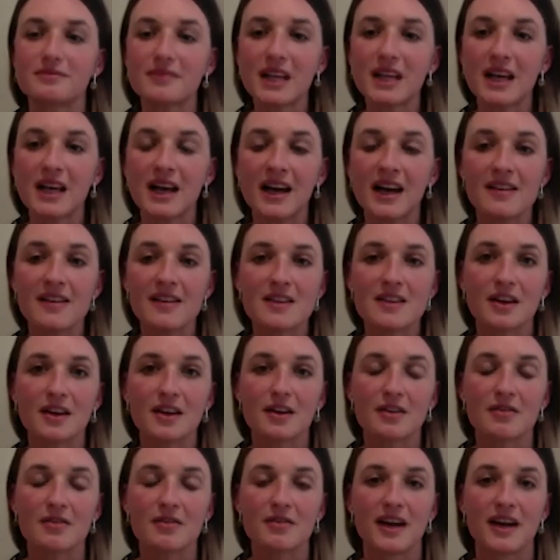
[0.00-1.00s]
I started
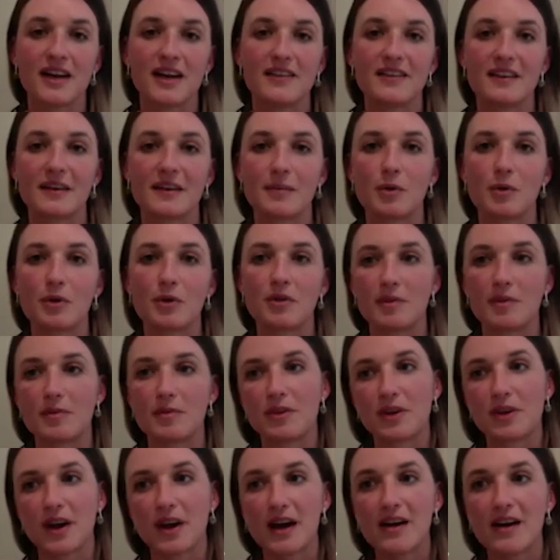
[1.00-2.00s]
inviting more of them
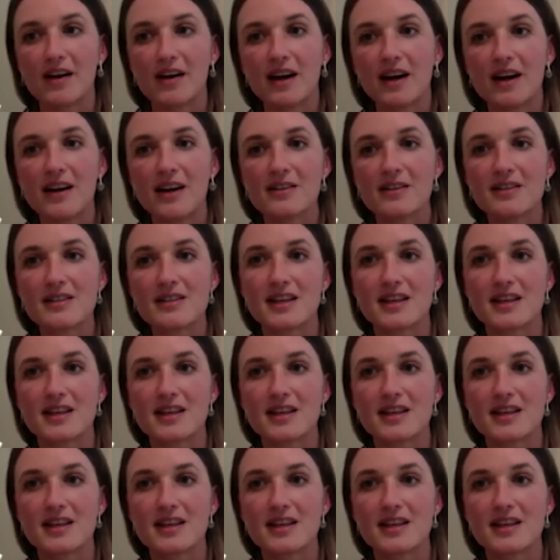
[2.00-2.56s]
to our house,